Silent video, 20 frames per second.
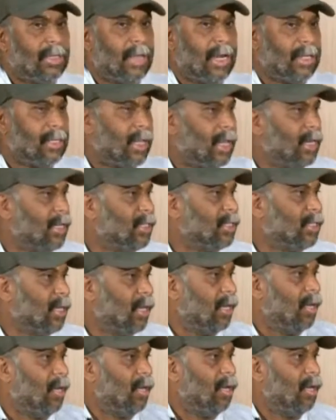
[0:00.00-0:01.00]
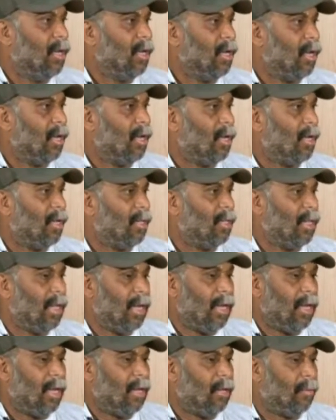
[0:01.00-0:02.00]
that there is
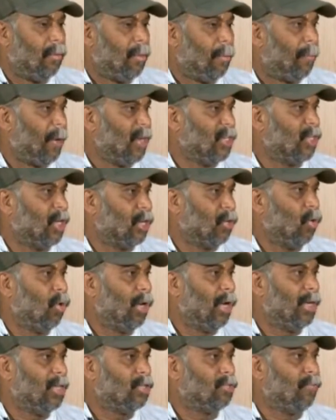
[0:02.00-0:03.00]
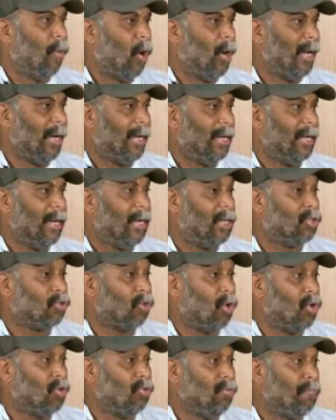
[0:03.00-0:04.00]
the pressure cooker is boiling.
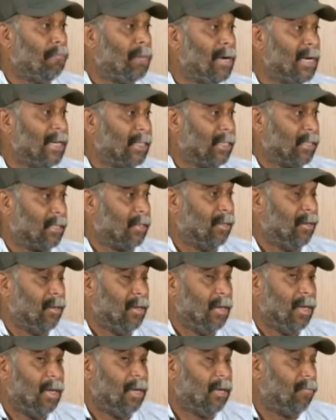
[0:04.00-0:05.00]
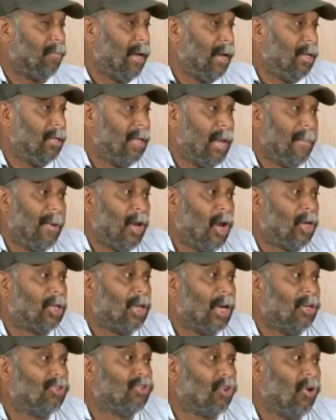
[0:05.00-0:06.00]
It's going to burst. They may
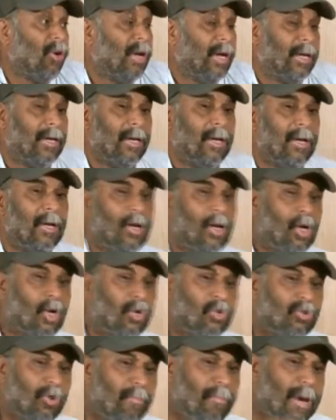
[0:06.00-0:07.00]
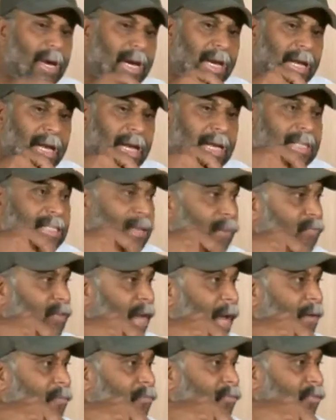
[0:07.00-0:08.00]
not control it. So media
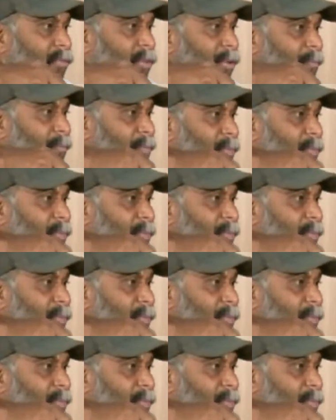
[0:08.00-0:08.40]
sometimes